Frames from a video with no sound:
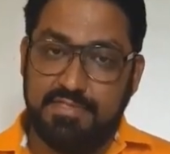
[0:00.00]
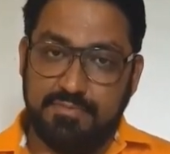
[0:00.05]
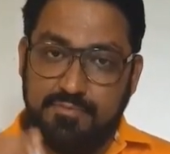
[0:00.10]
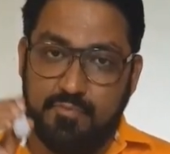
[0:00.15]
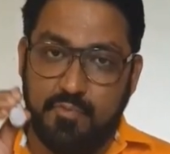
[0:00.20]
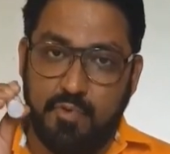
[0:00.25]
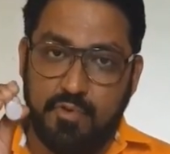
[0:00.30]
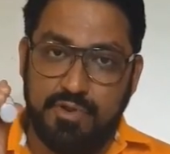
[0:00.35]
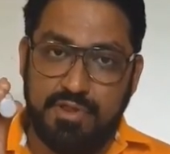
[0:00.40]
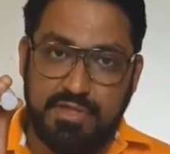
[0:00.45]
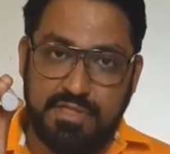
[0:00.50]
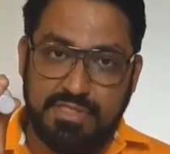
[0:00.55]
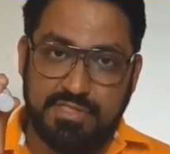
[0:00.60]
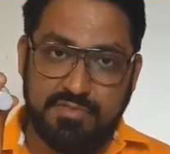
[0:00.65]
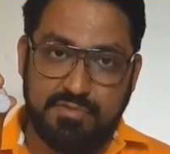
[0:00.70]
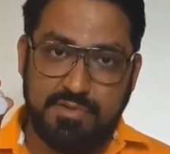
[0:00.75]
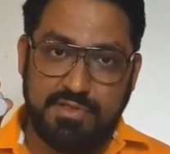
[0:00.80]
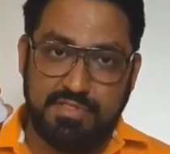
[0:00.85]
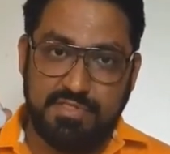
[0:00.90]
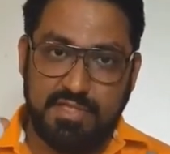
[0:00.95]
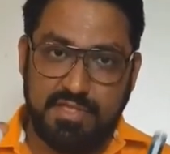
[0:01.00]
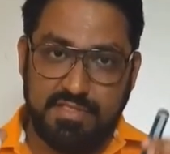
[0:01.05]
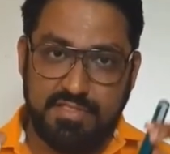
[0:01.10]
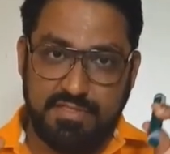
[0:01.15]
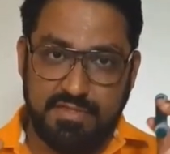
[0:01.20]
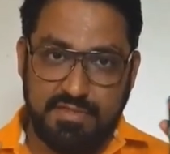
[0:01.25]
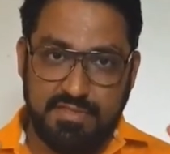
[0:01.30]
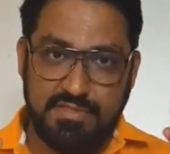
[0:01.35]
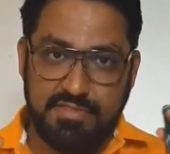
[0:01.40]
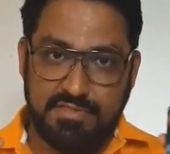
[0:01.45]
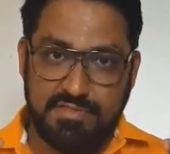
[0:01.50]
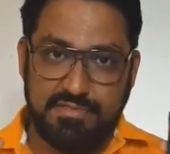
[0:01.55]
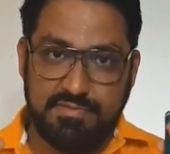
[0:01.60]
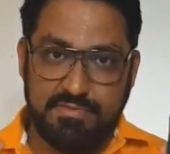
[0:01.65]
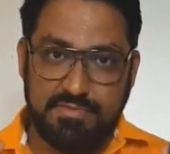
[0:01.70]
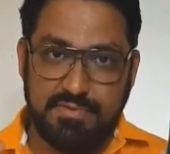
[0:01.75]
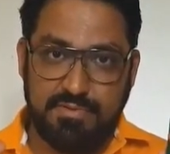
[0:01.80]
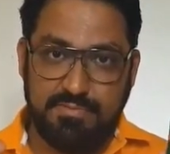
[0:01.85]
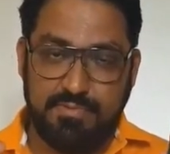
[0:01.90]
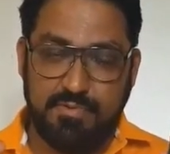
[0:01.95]
more insulin than this
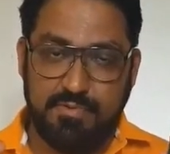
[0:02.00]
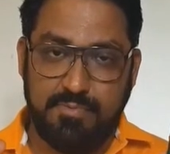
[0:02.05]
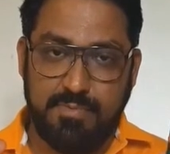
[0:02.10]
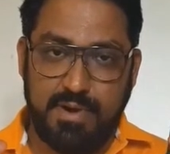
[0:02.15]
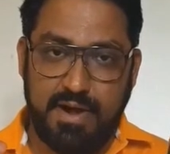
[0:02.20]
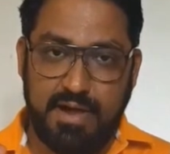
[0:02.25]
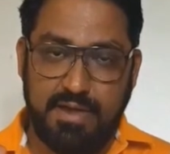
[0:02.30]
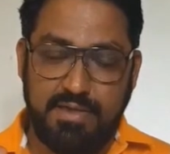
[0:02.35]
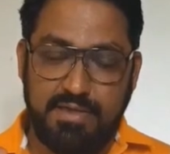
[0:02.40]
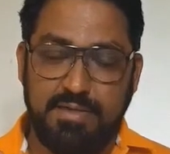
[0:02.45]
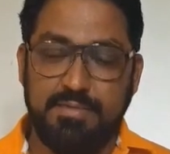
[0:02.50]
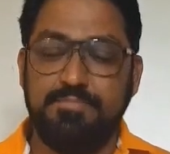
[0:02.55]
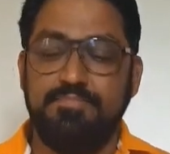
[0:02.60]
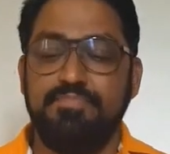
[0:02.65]
if you buy,